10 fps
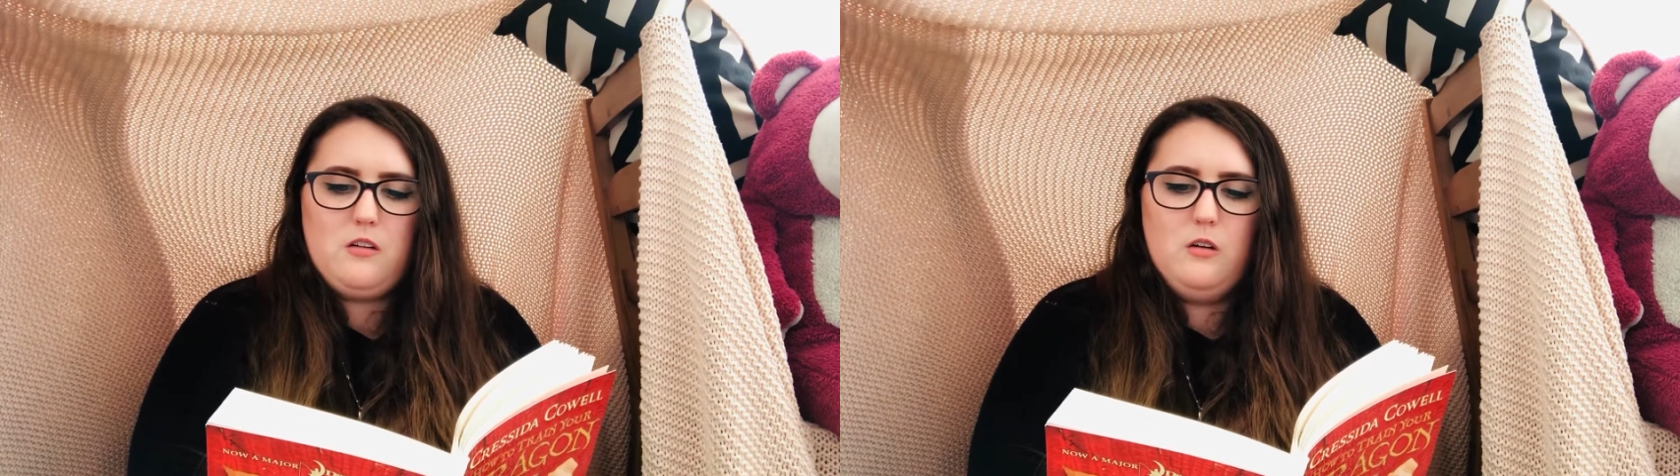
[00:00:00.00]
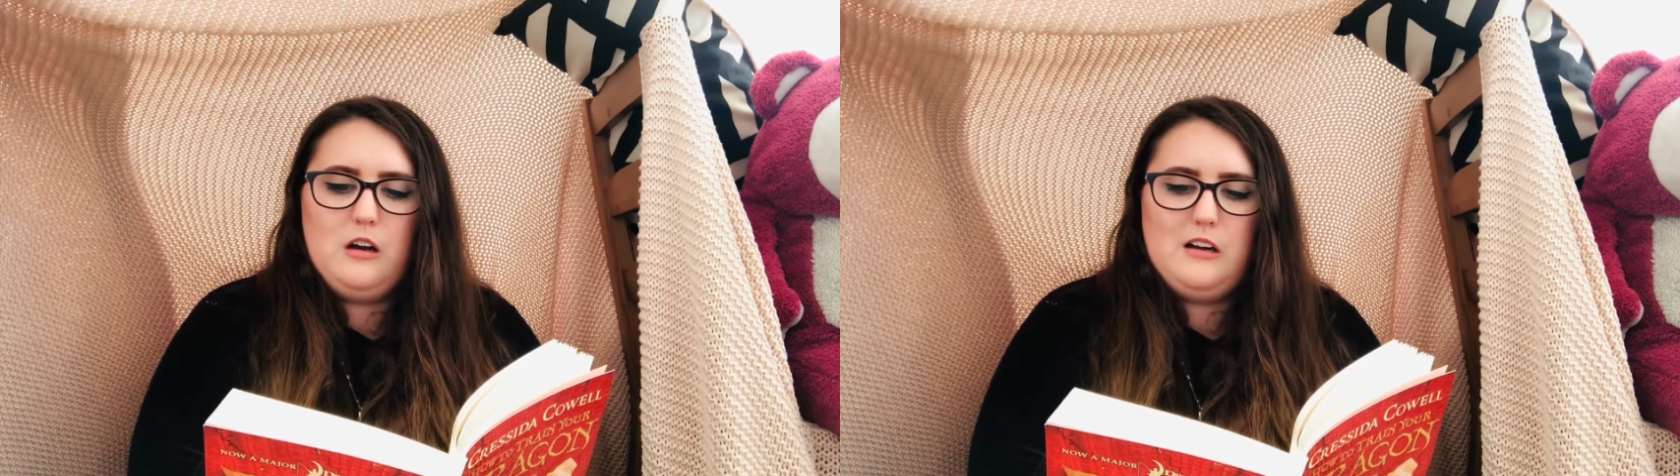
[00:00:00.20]

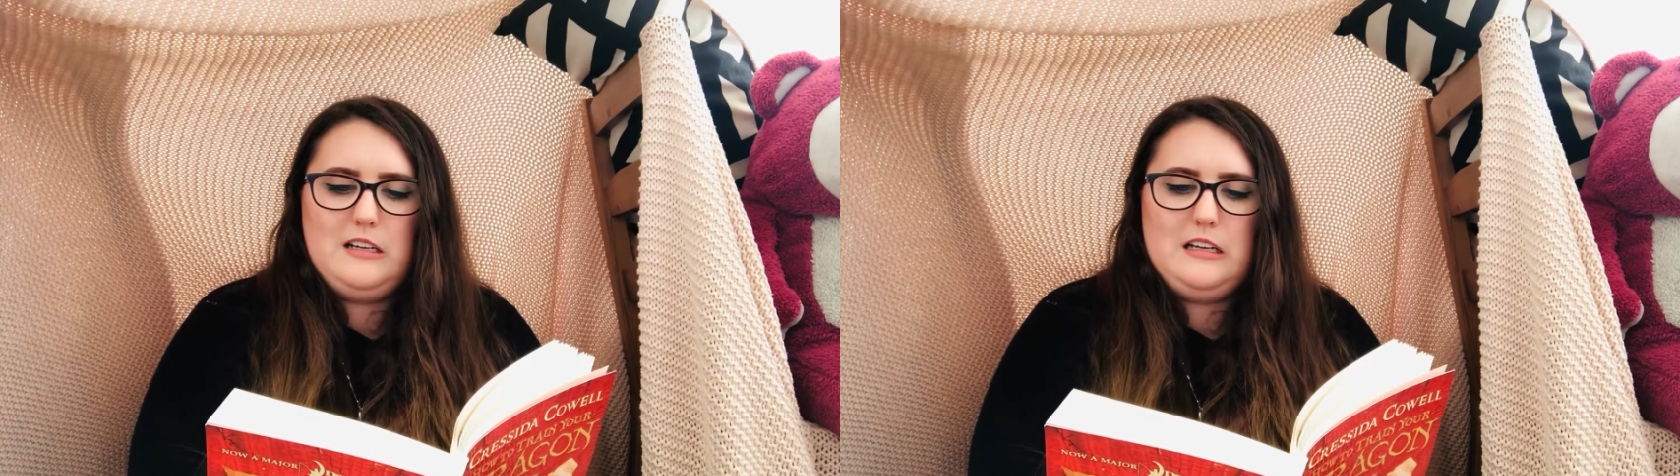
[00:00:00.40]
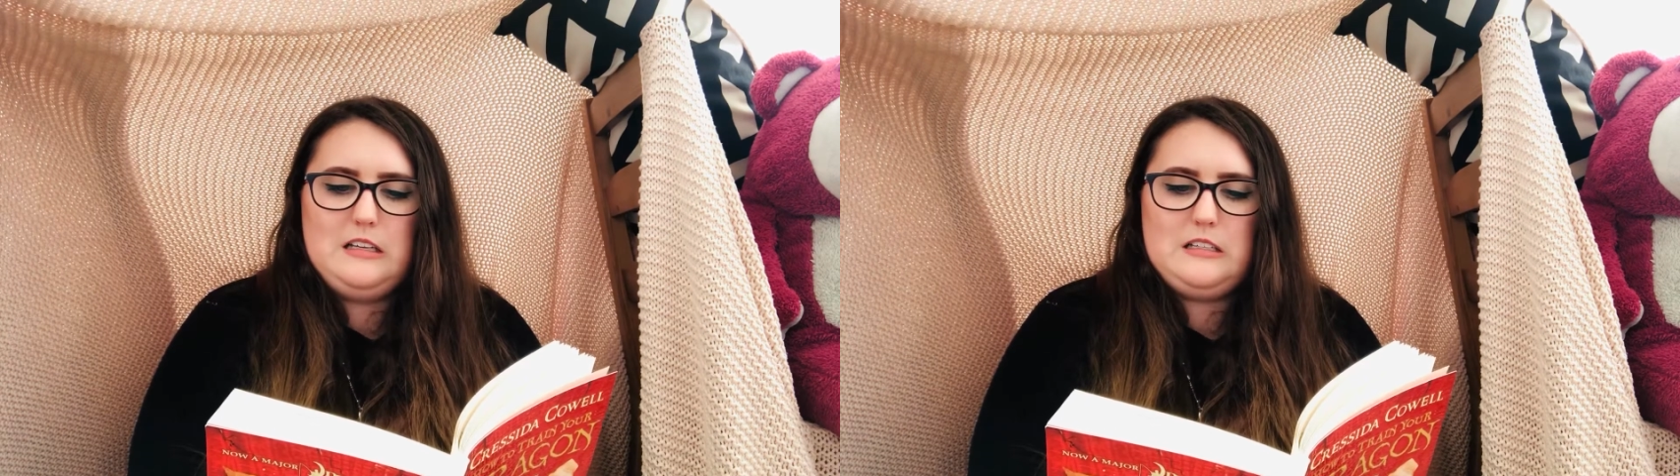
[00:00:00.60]
or
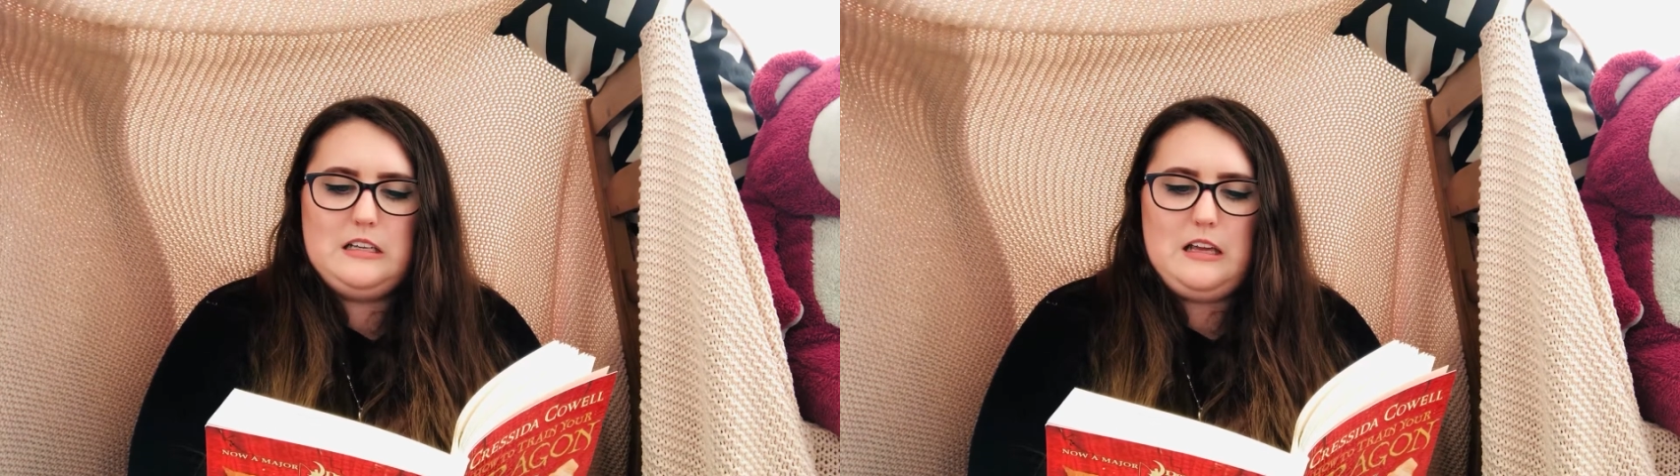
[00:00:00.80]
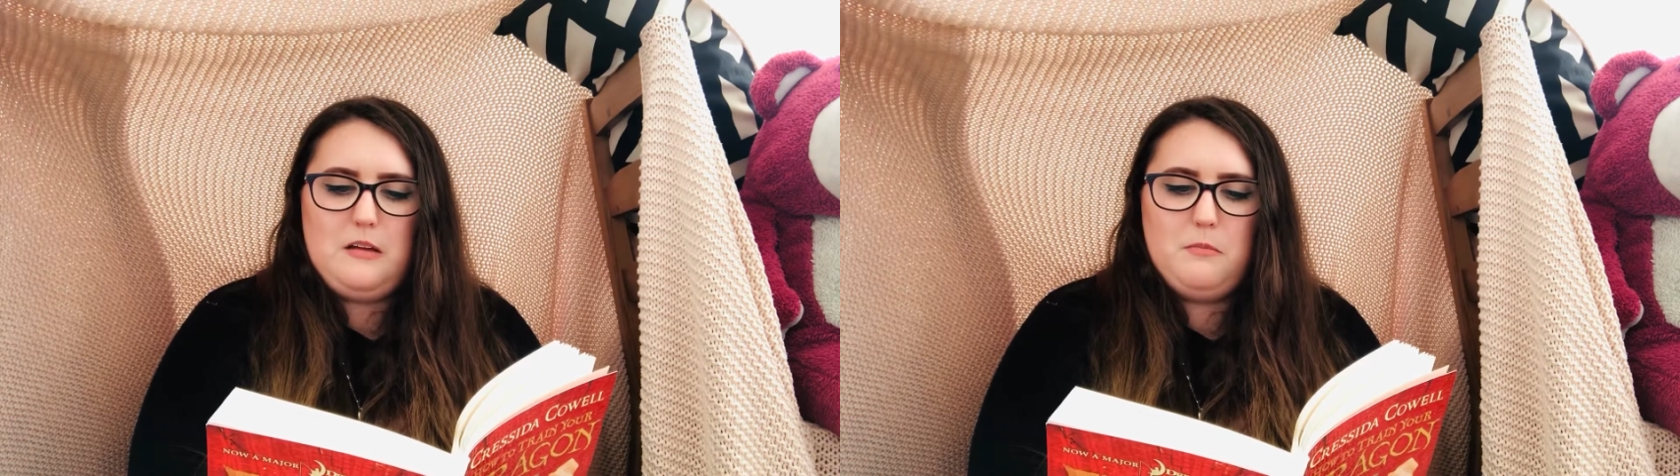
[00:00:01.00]
lightly
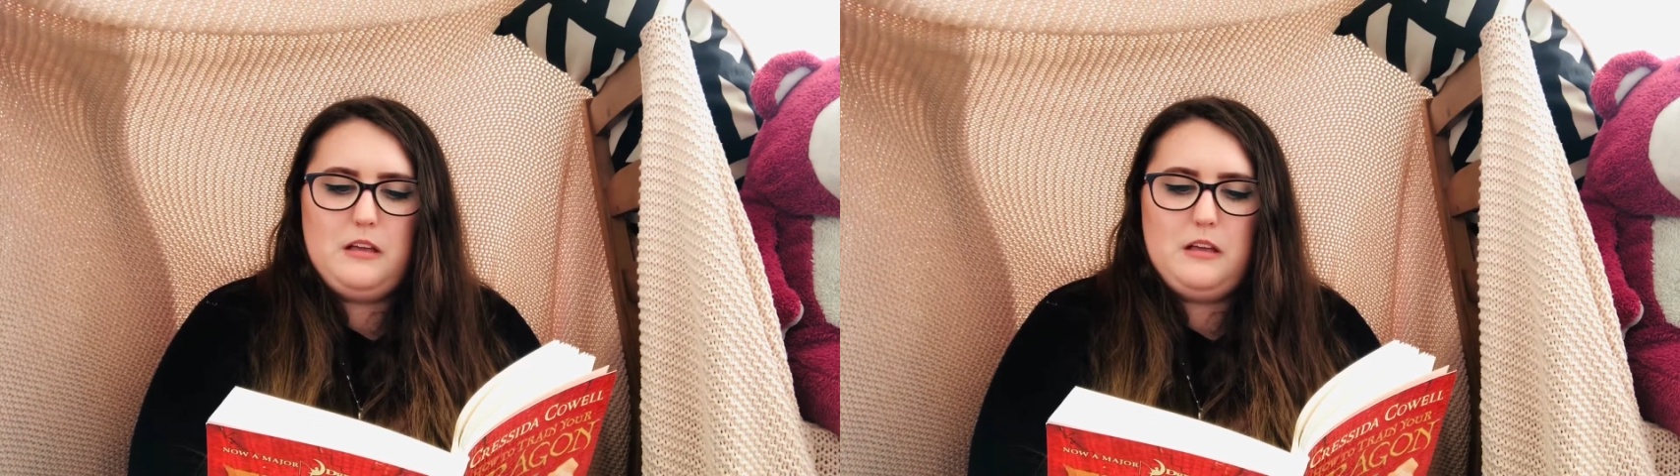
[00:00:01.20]
asleep